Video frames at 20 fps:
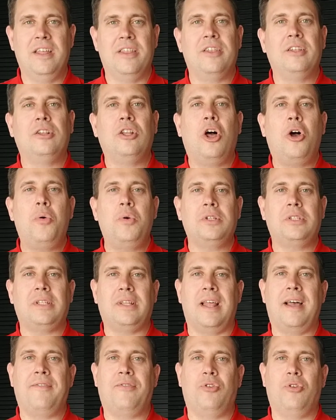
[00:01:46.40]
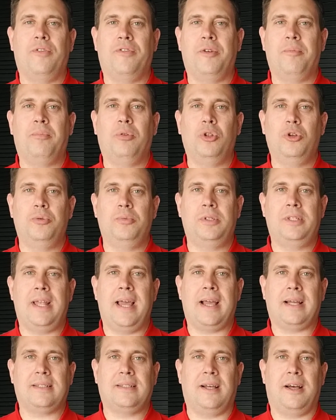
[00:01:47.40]
The lowest level of the Bloom's
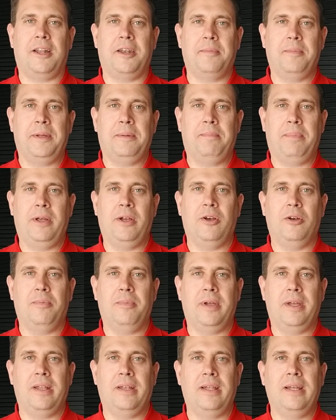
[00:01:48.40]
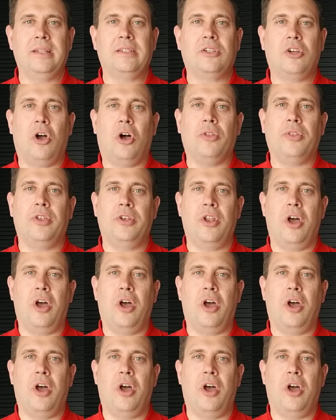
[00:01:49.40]
Taxonomy pyramid is called the